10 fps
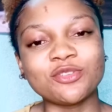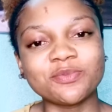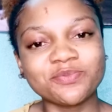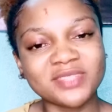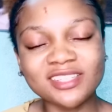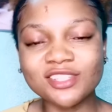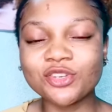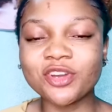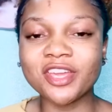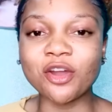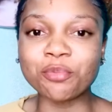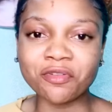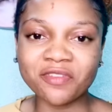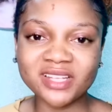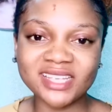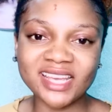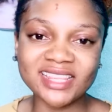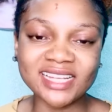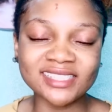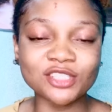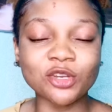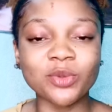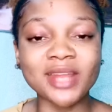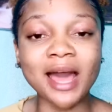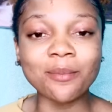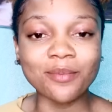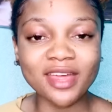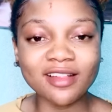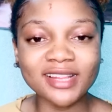This is your girl Prophetic Intercession with Amel,